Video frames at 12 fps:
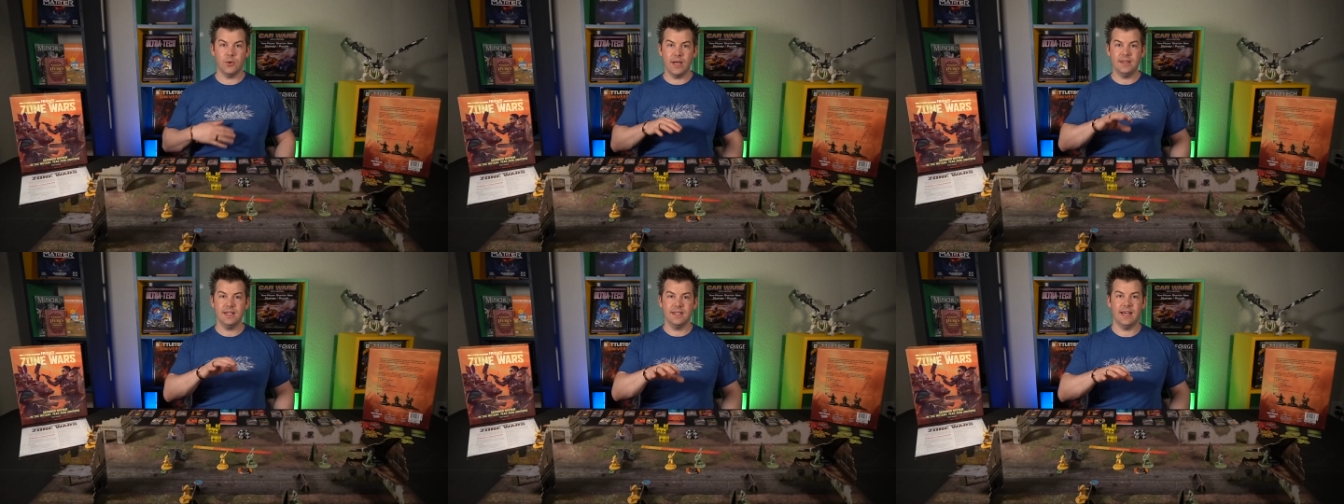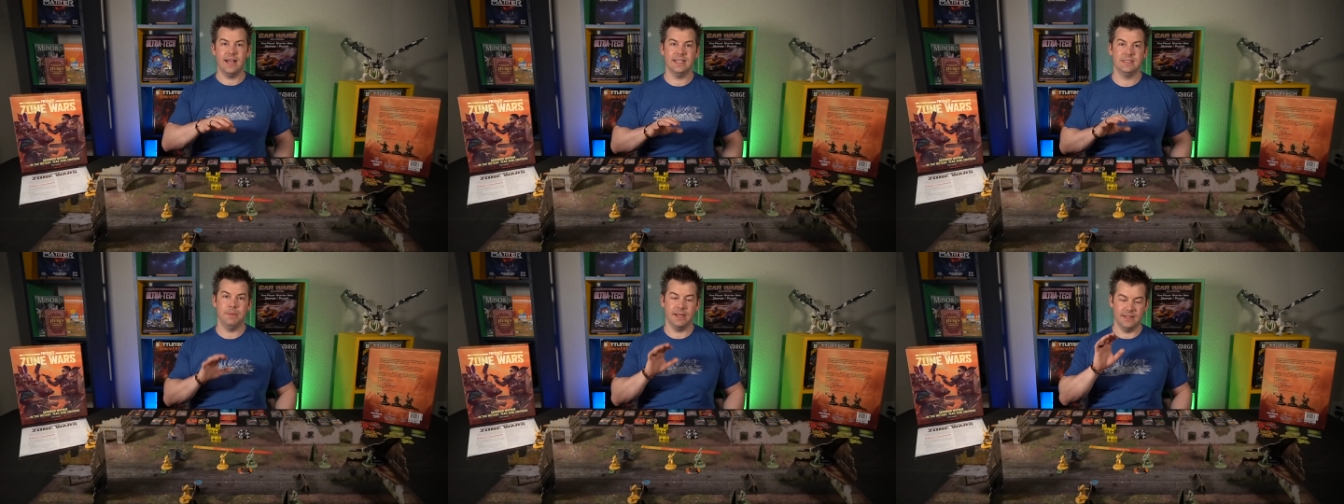I think in that
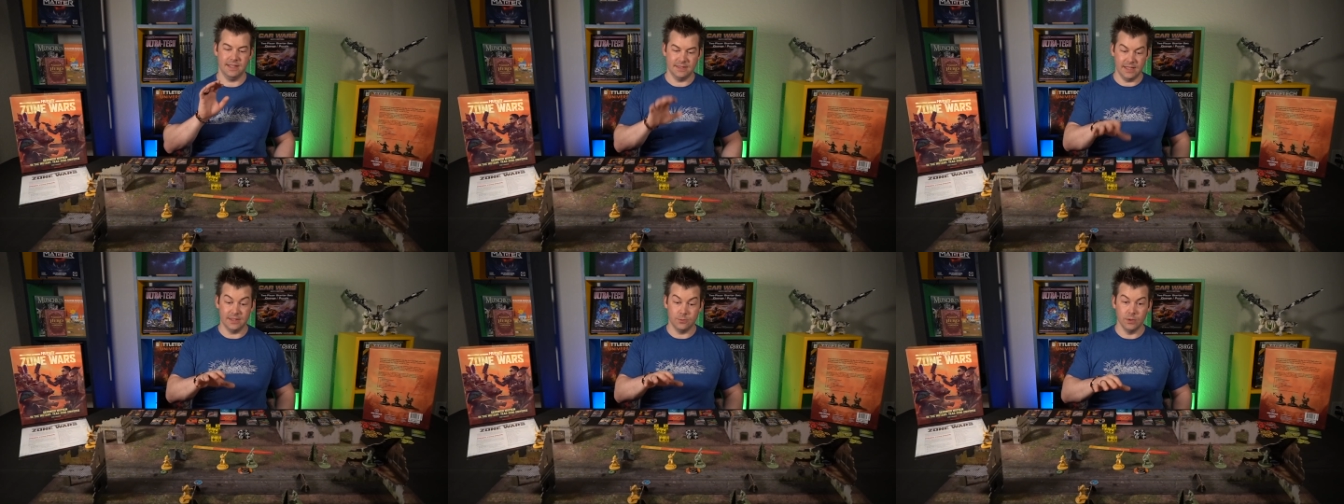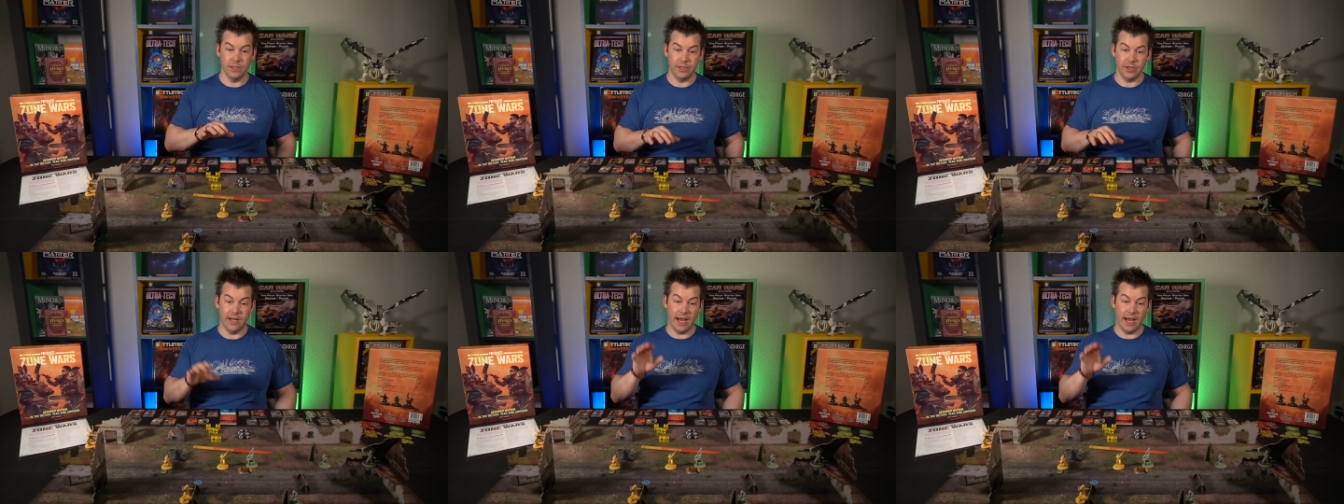aspect, it's really good.